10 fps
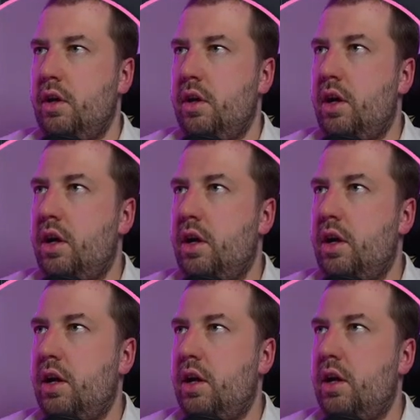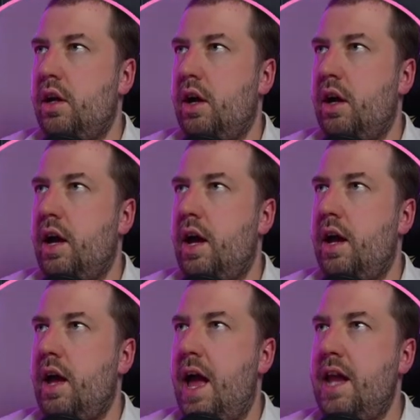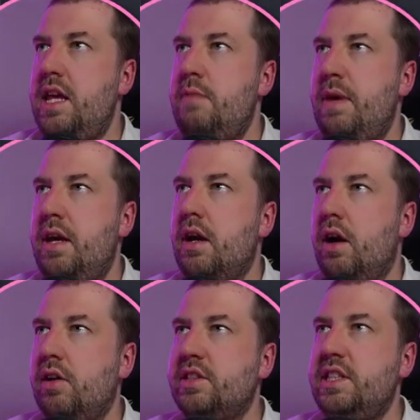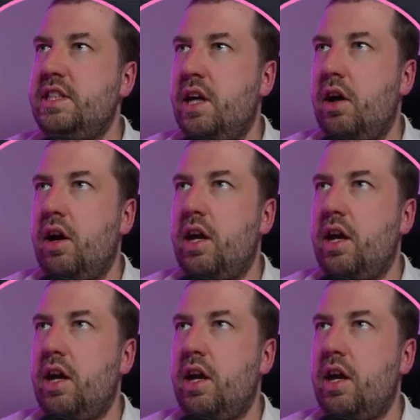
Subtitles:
Any big RTTI,